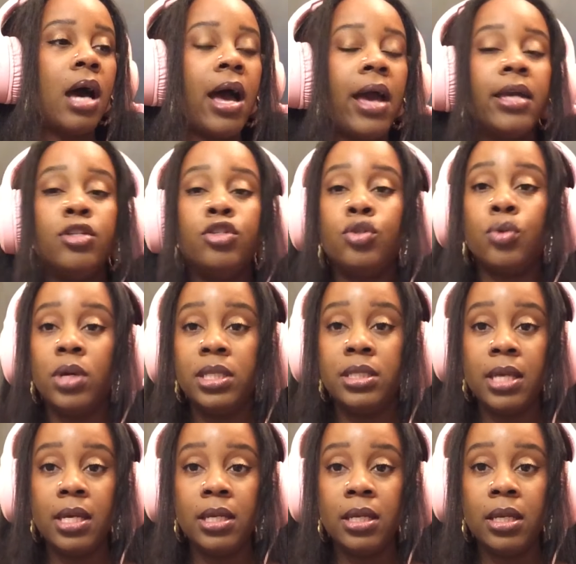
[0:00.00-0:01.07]
I enjoyed
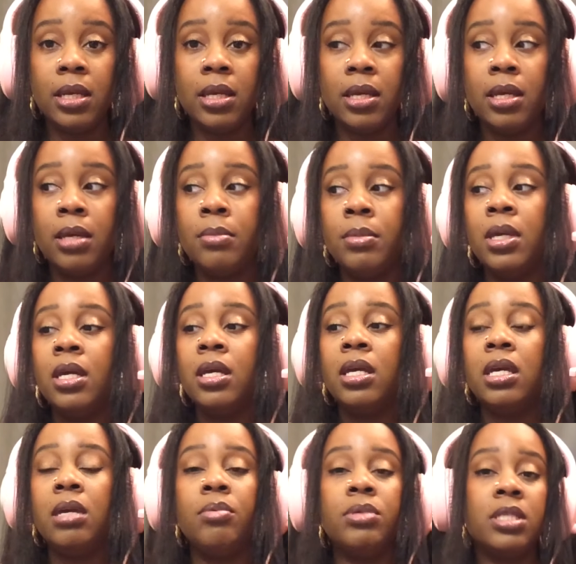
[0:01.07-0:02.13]
dating him.
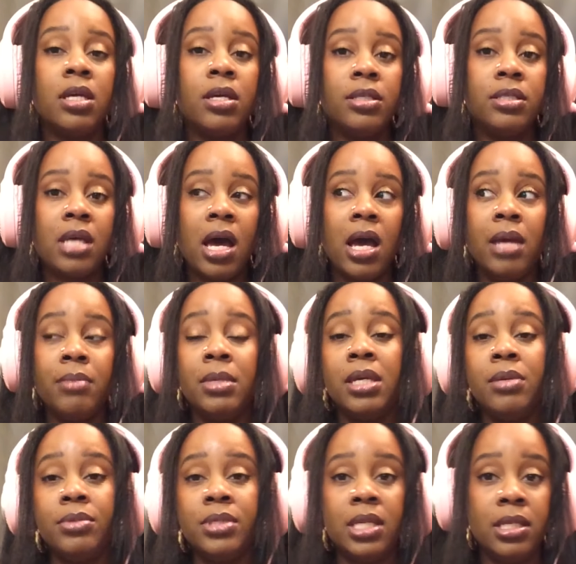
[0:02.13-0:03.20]
He was a good time.
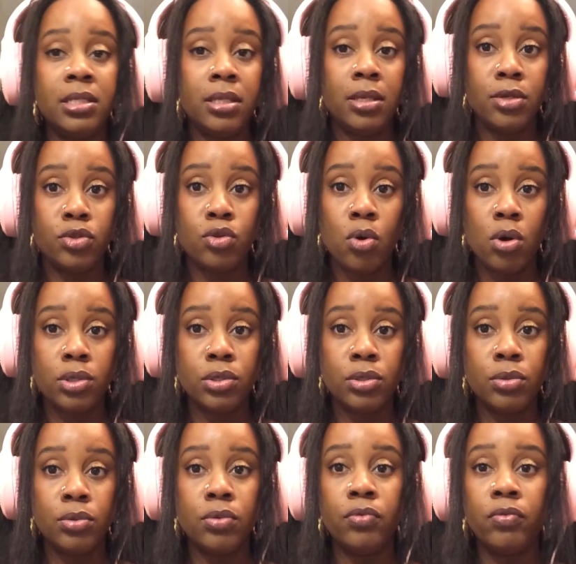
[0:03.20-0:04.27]
He was easy to talk
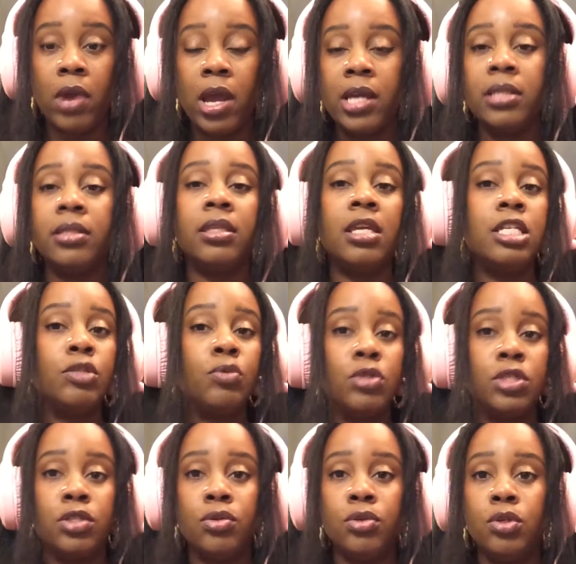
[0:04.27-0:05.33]
to, right? Things were
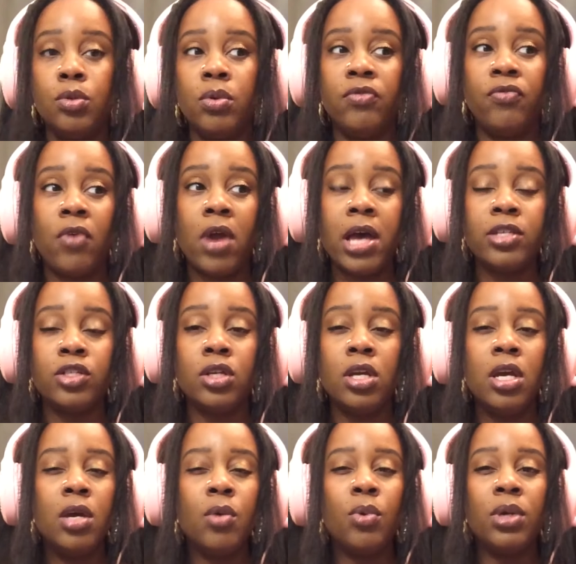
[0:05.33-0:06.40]
still new and fresh.
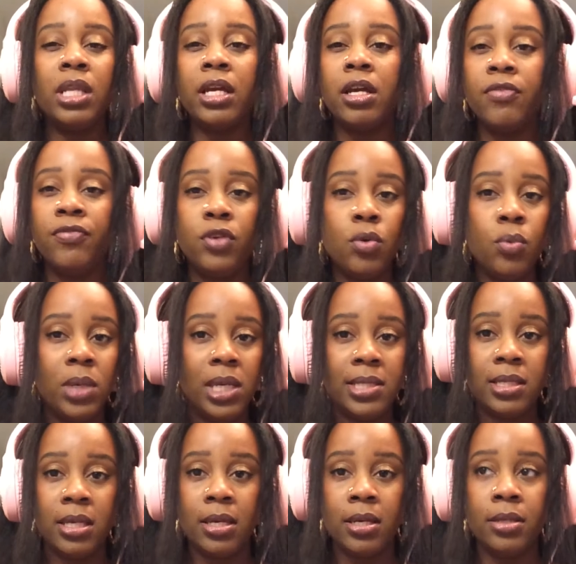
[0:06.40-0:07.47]
We're like a few weeks
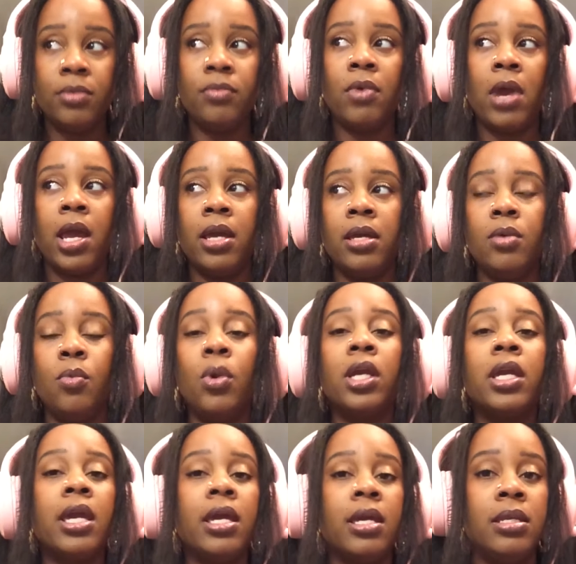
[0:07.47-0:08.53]
in, right? We're
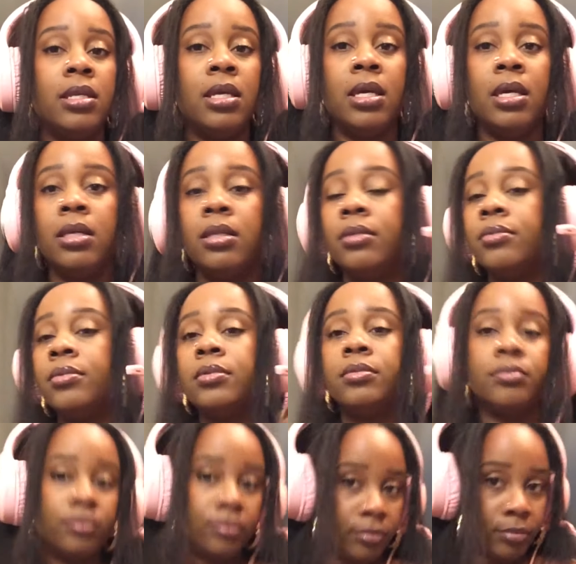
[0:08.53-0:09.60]
kicking it.
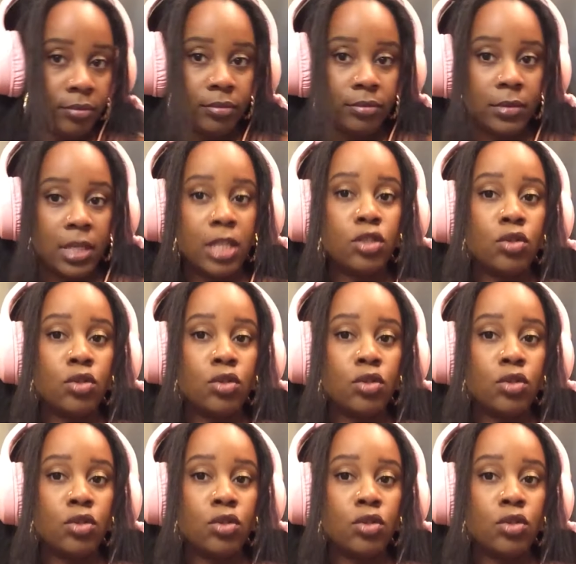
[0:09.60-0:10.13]
It's